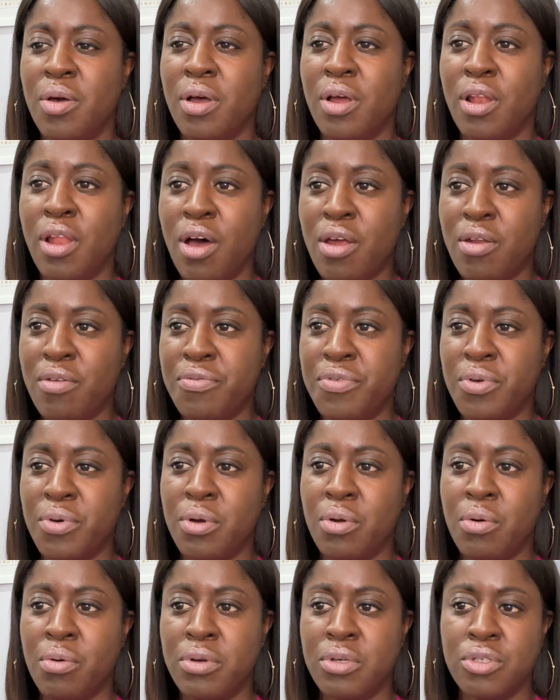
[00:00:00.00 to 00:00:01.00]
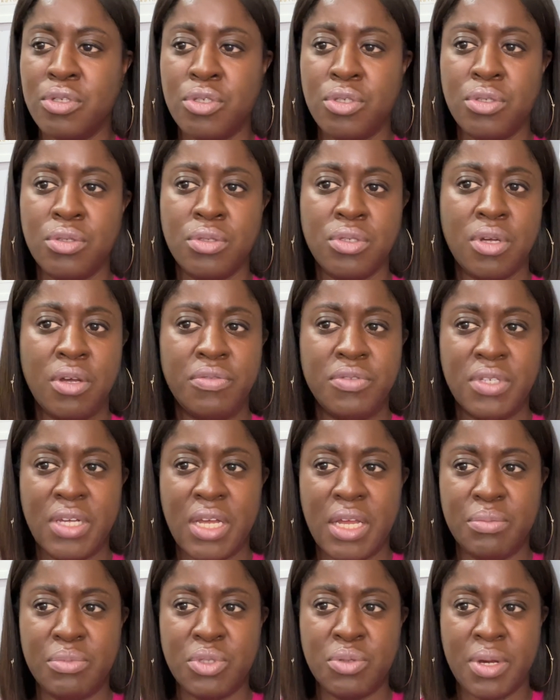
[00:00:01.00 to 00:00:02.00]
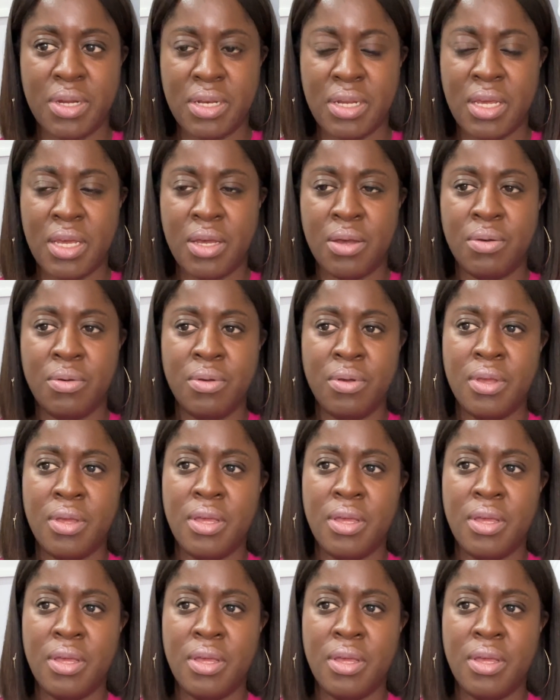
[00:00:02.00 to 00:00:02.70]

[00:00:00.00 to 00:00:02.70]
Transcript: a lot of you are going through tough times right now.